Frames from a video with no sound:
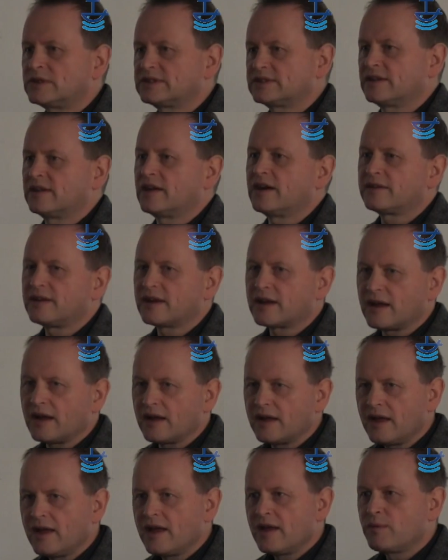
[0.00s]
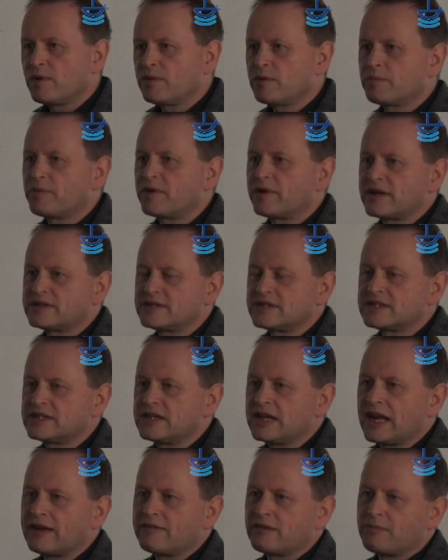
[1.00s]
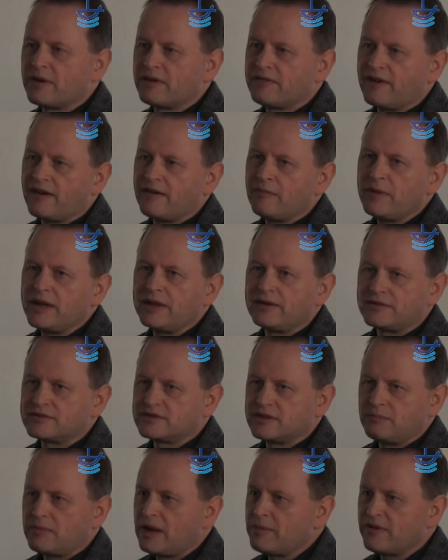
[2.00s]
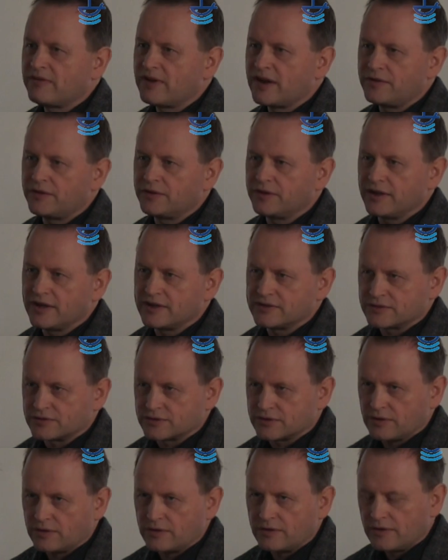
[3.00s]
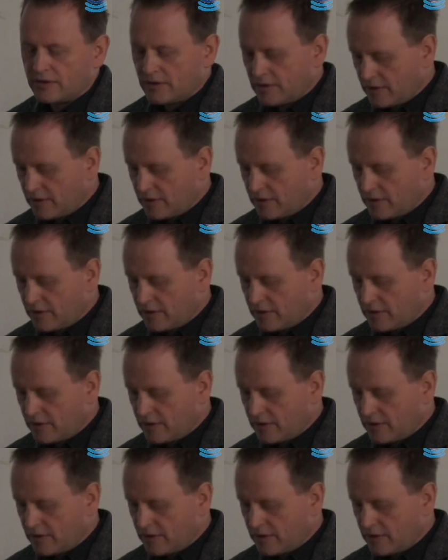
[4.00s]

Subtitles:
of Antarctica, we would be raising sea level by 5 meters in maybe 500 years or so.